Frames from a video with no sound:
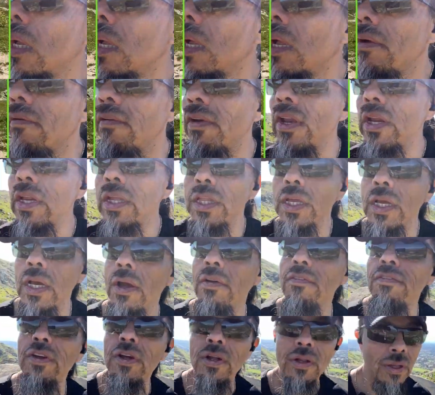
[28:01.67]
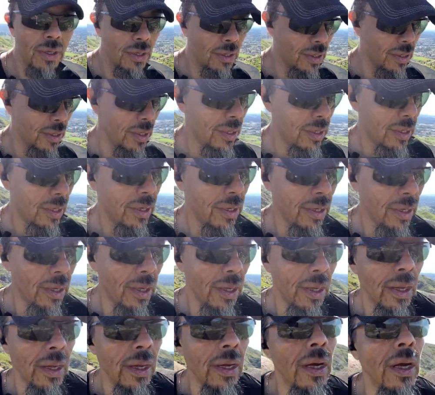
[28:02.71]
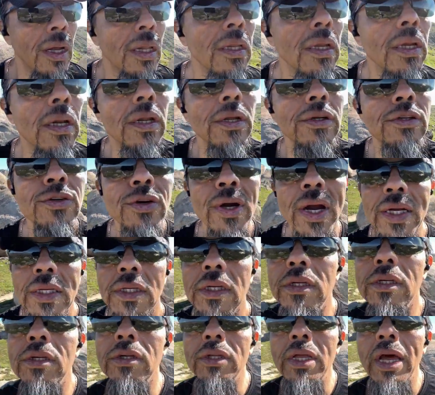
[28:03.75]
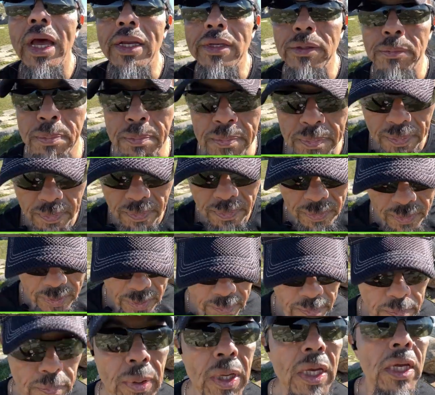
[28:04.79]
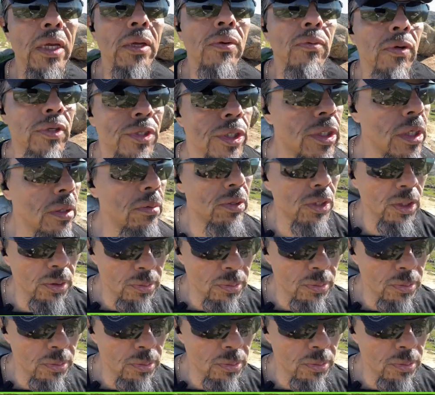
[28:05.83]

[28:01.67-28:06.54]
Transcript: If anything, I feel a little attracted to that peak, which seems to